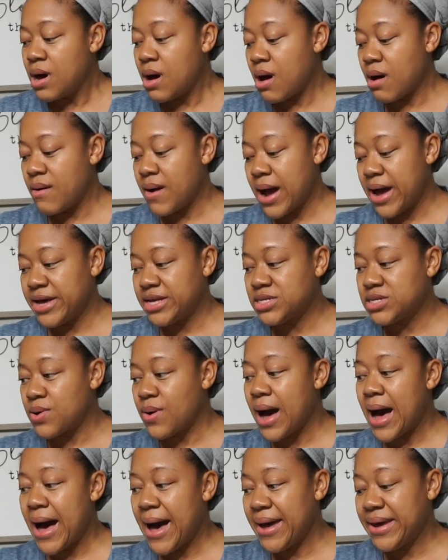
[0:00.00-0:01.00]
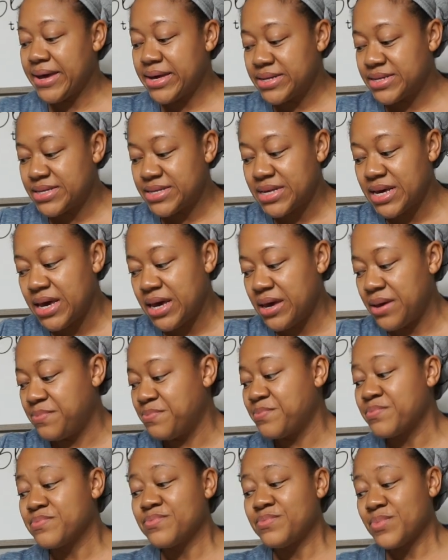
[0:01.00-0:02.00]
all right, so I can see
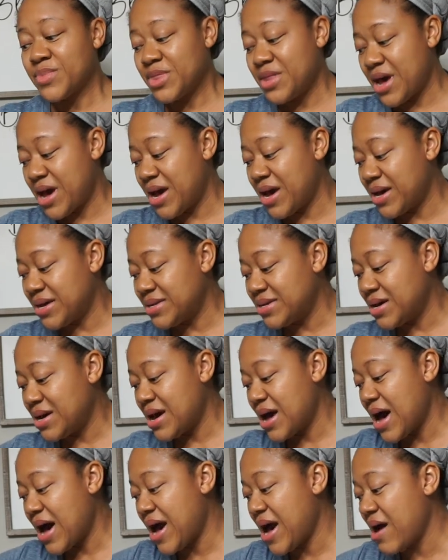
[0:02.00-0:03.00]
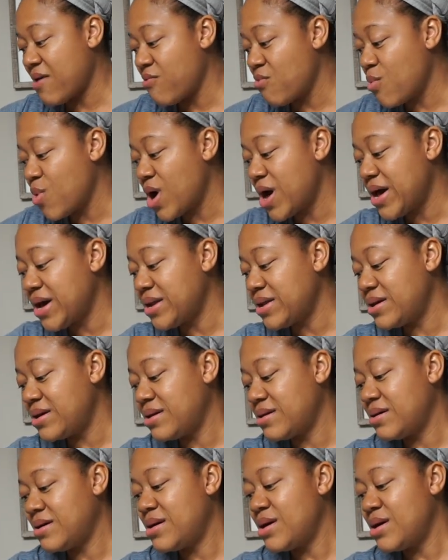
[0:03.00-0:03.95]
that I have one,